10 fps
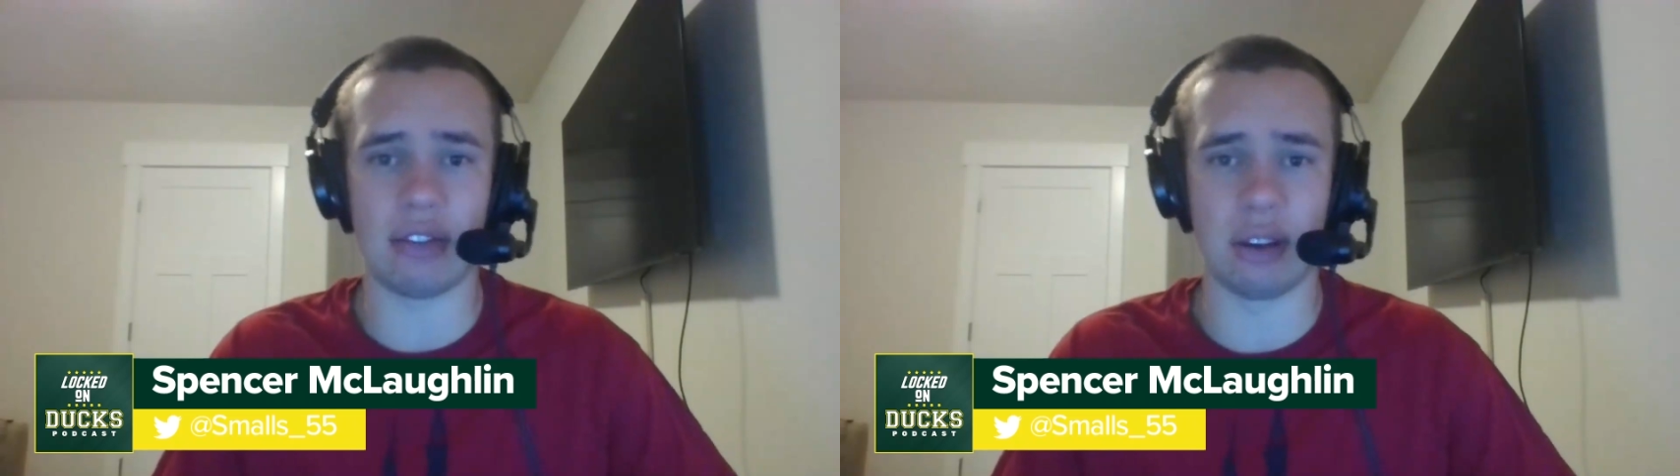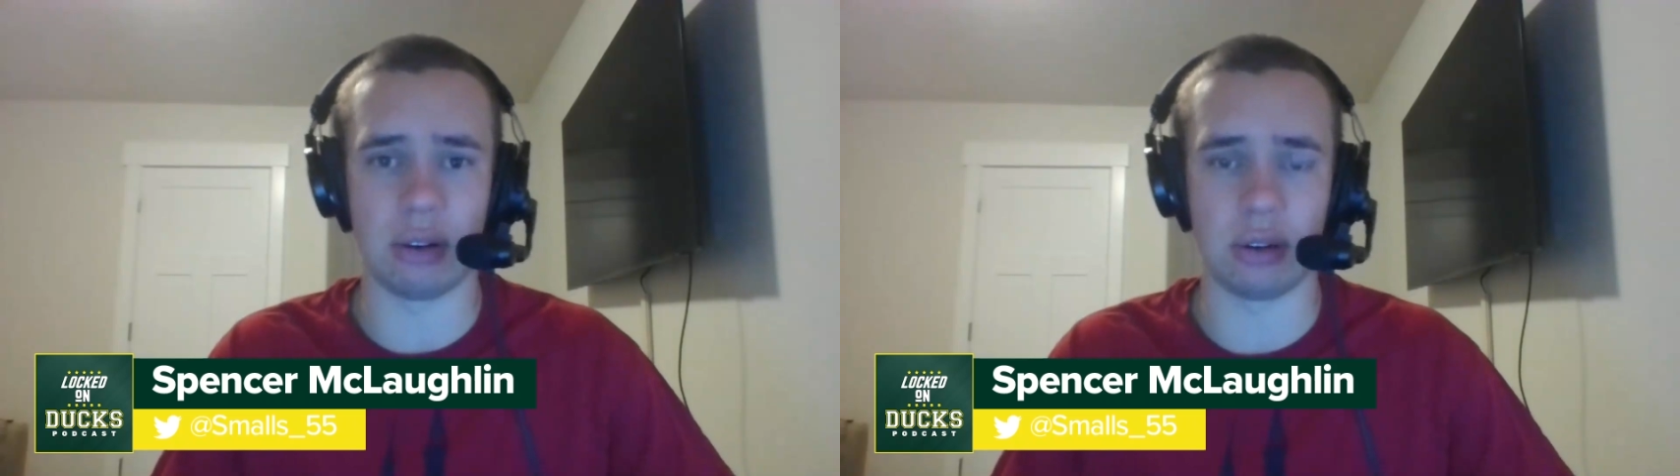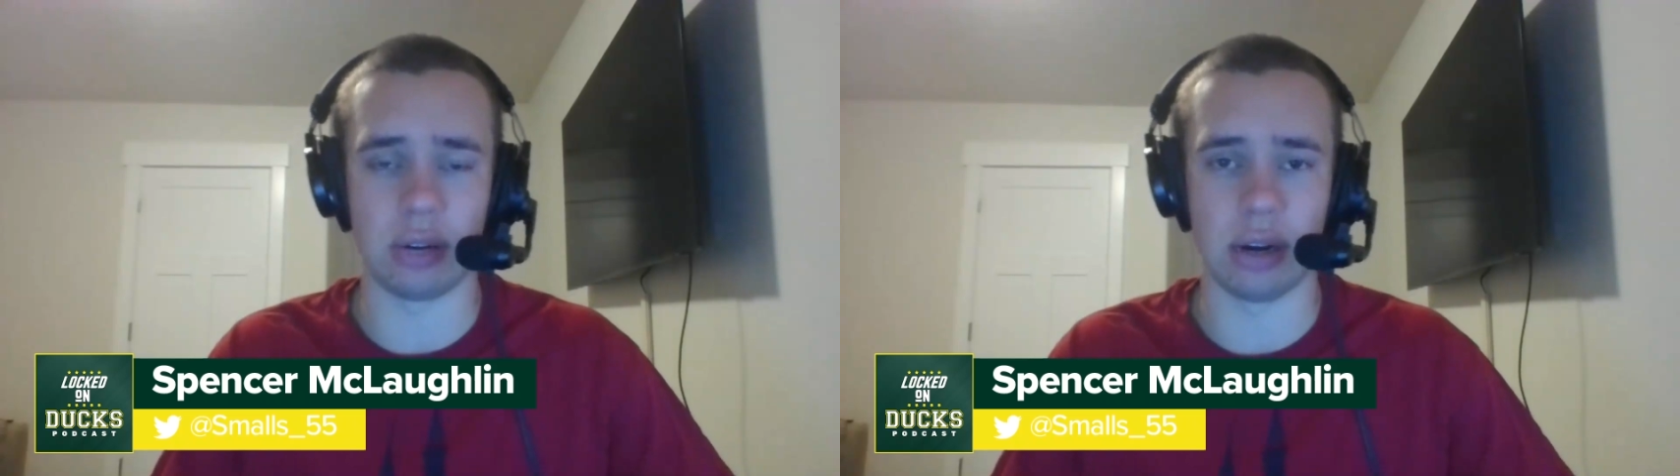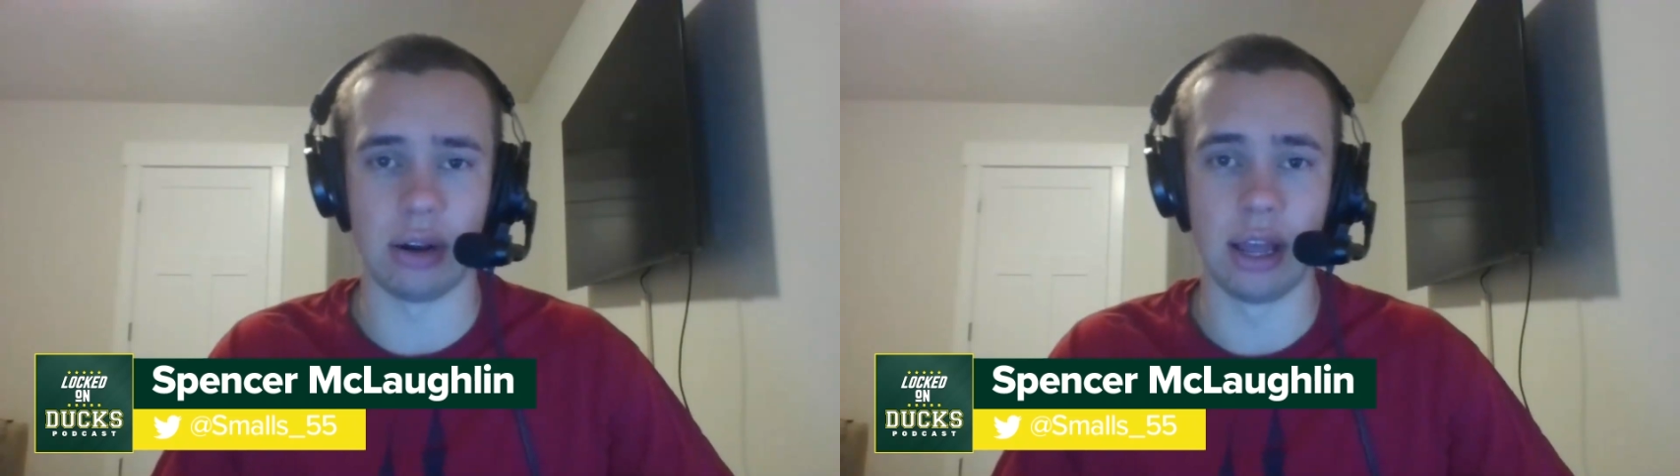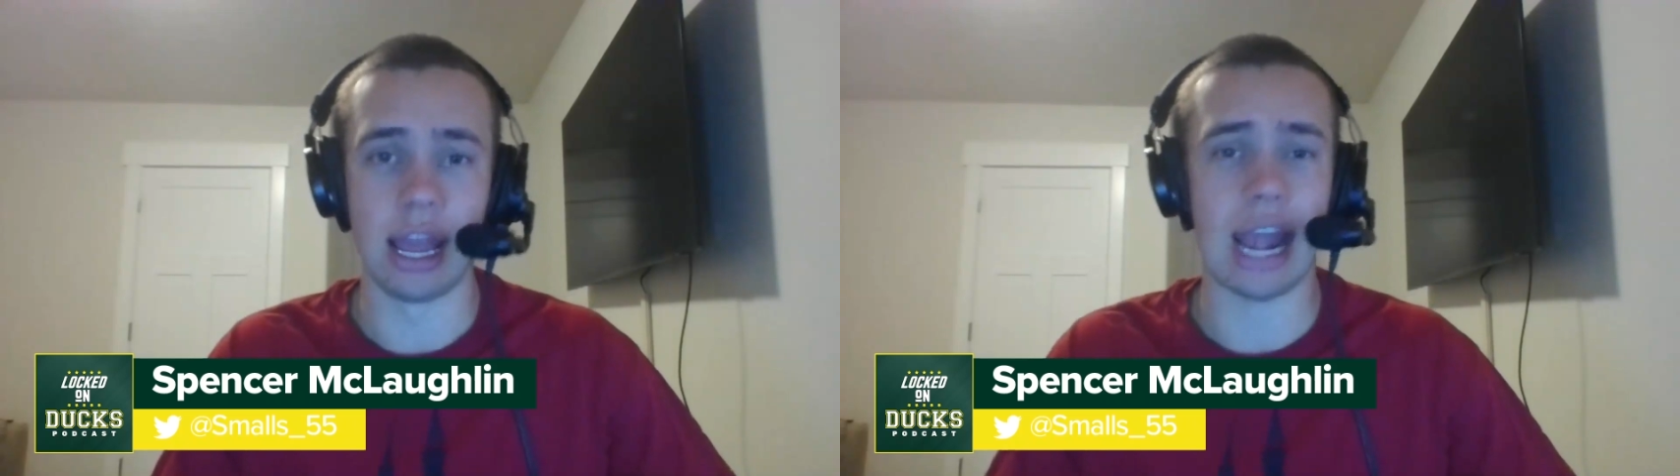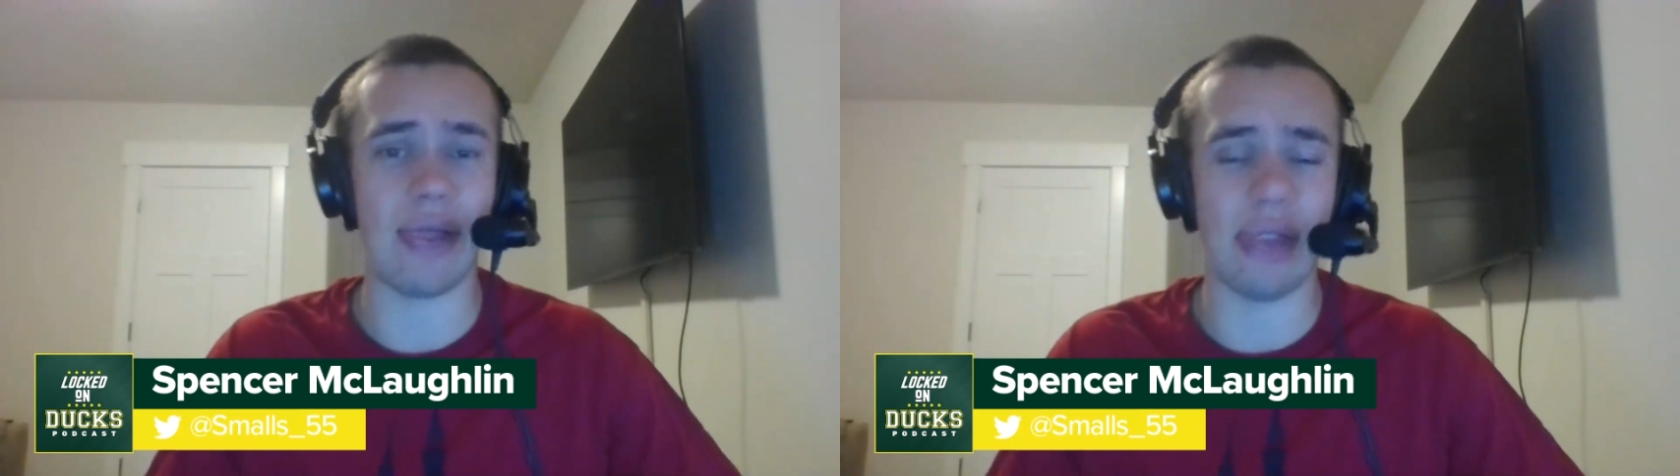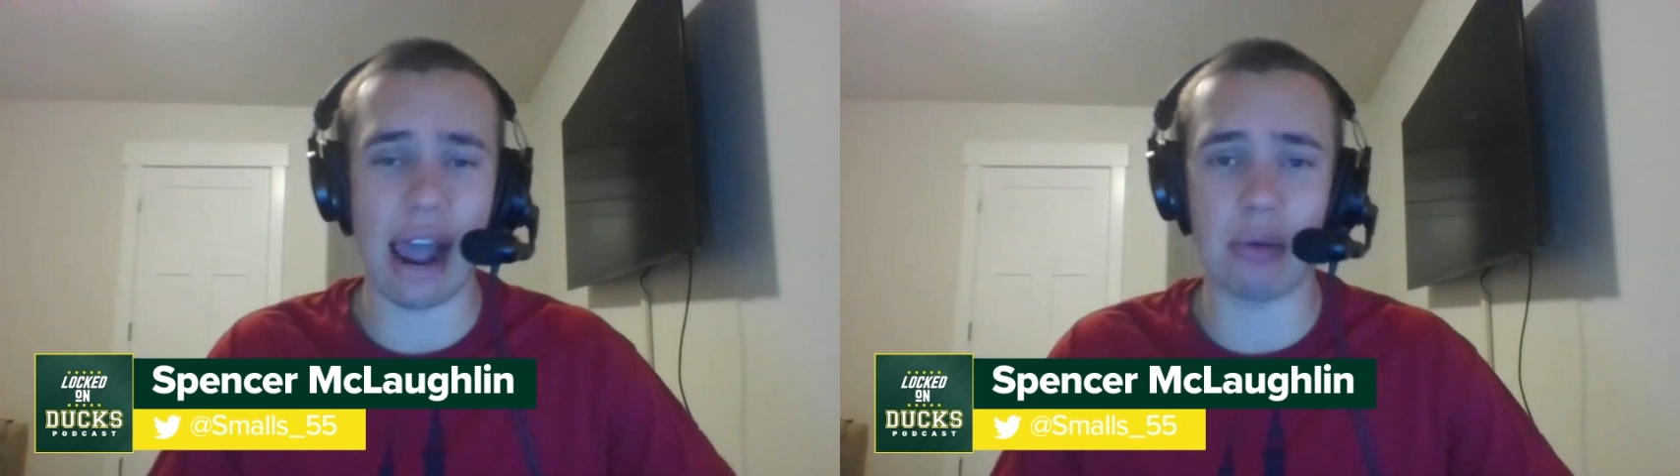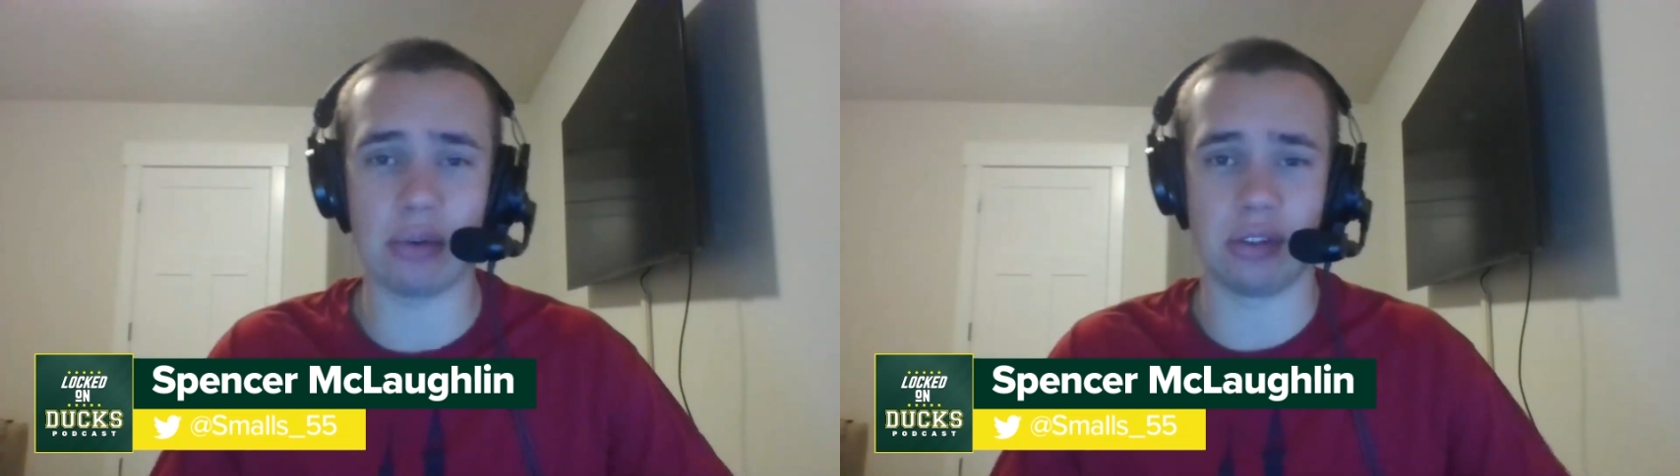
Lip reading: NFL career, and that